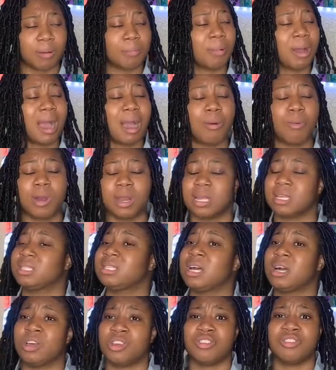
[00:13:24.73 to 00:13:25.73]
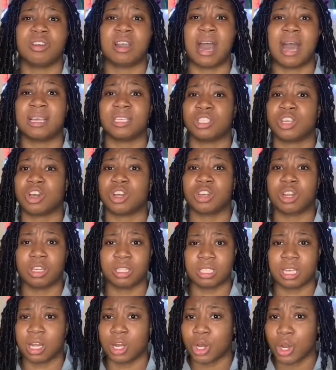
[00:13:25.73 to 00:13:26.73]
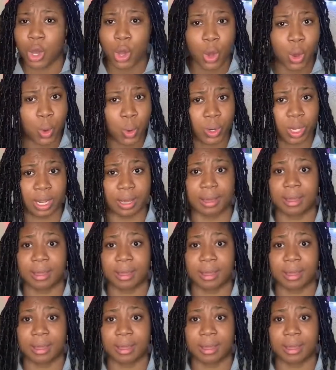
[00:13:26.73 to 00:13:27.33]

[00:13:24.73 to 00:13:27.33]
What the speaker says: But I want to tell you guys, you're not alone.